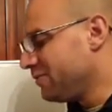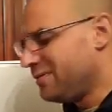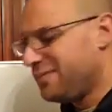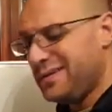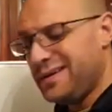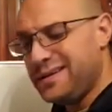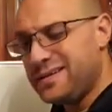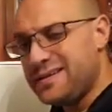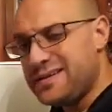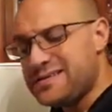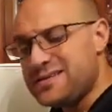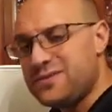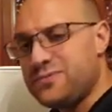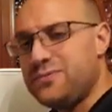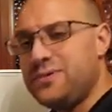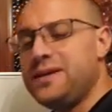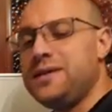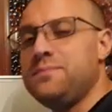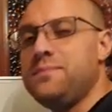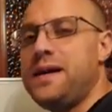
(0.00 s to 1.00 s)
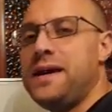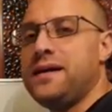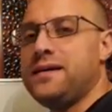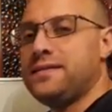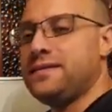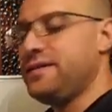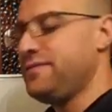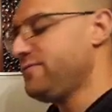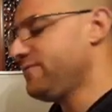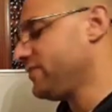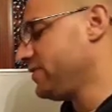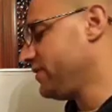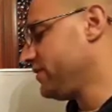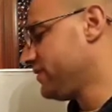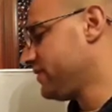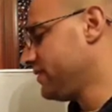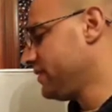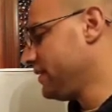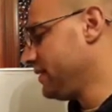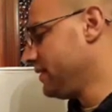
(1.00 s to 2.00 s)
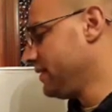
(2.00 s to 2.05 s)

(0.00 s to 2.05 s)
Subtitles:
it doesn't really make difference